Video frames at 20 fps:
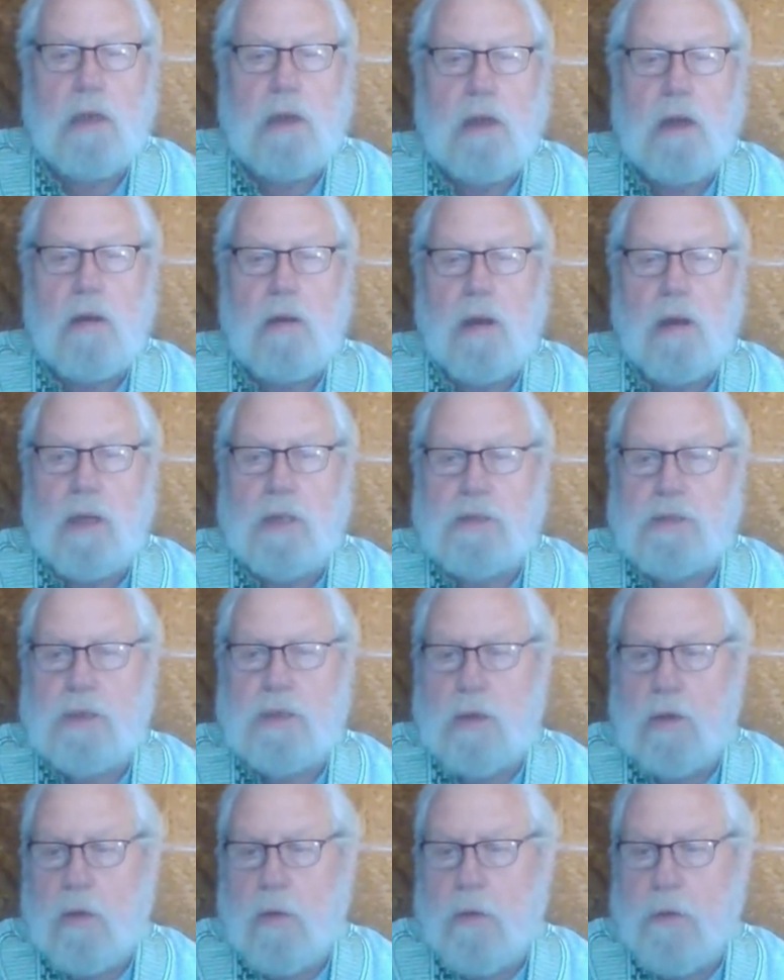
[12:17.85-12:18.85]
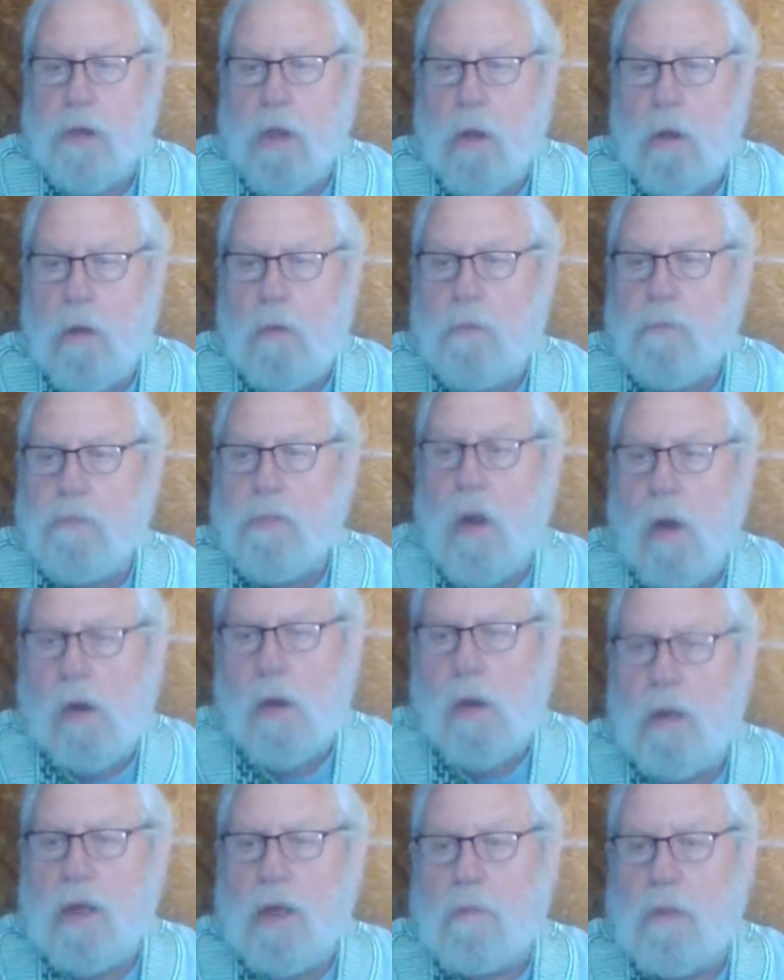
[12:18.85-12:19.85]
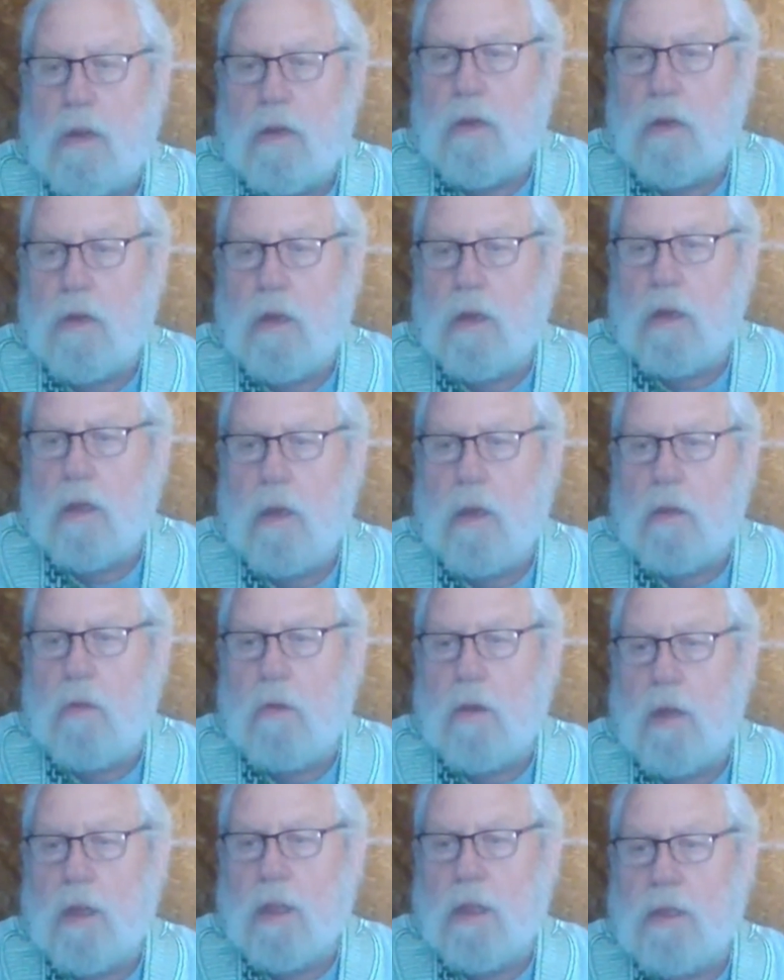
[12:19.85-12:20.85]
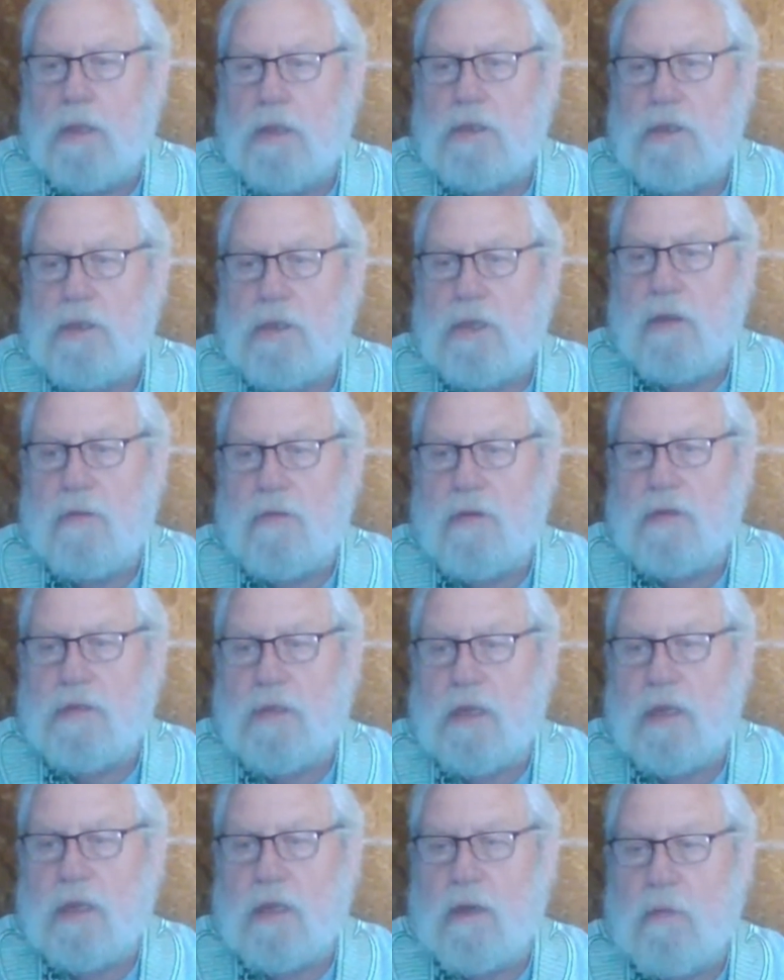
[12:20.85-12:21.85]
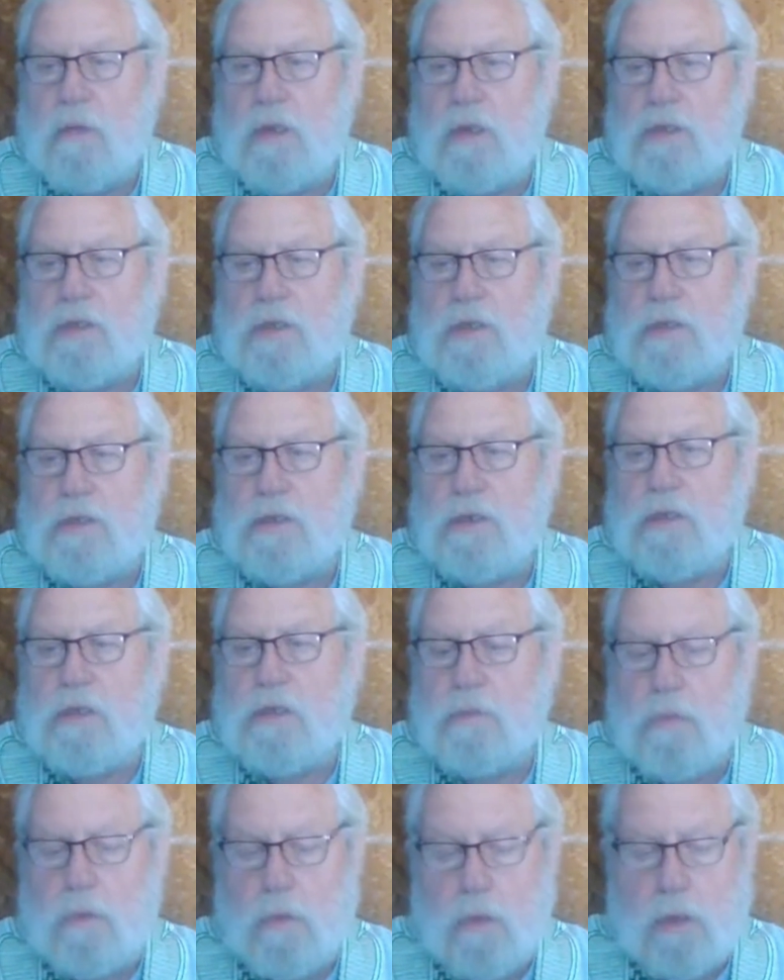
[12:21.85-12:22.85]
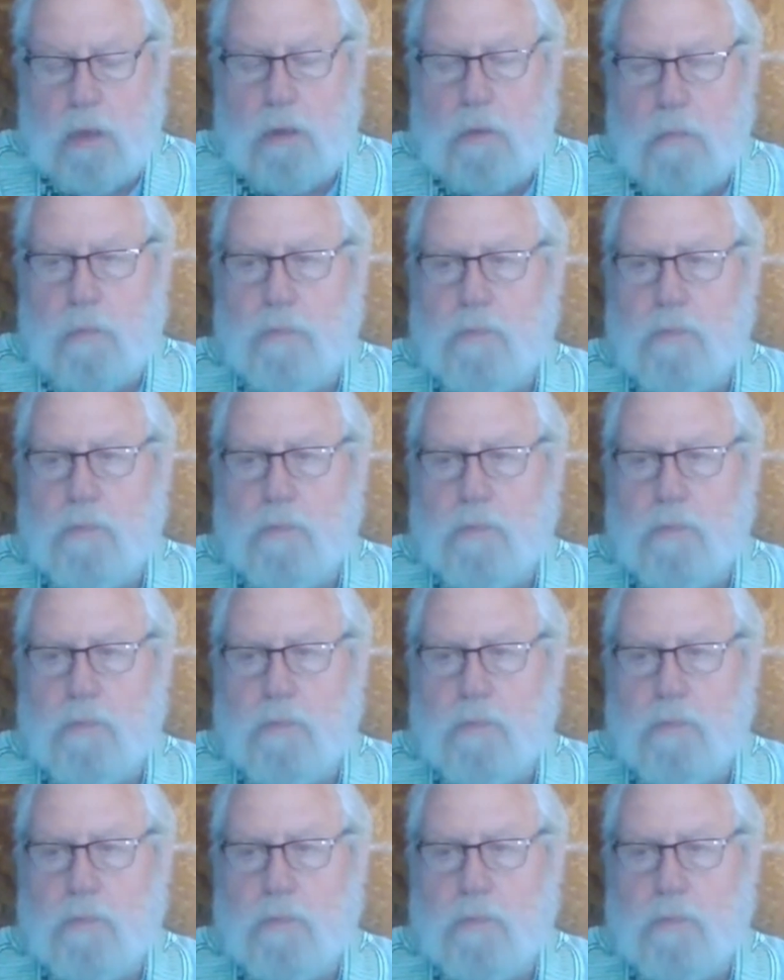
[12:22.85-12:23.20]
All right, so let me look quickly to see if there's any questions this morning.